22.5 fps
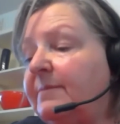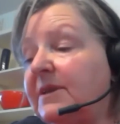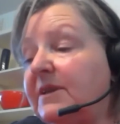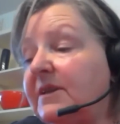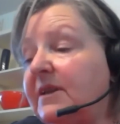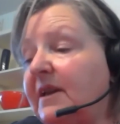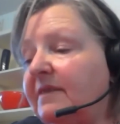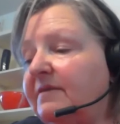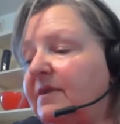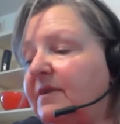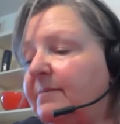is
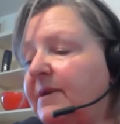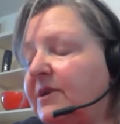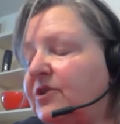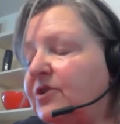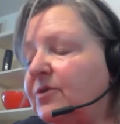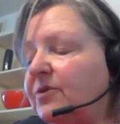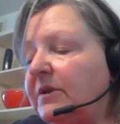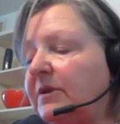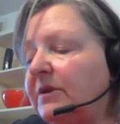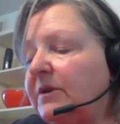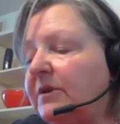David
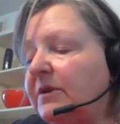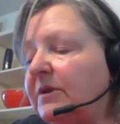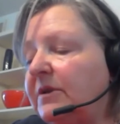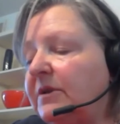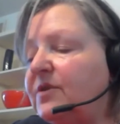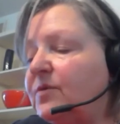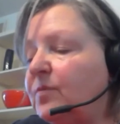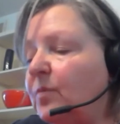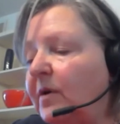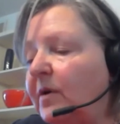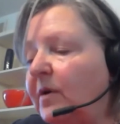Mitchell and
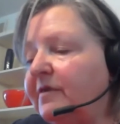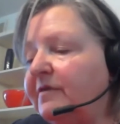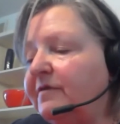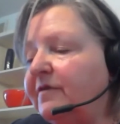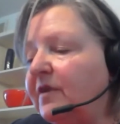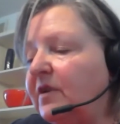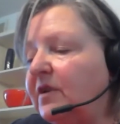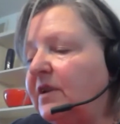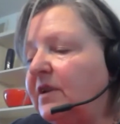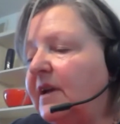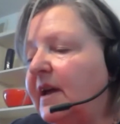is
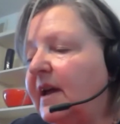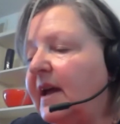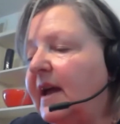wonderful.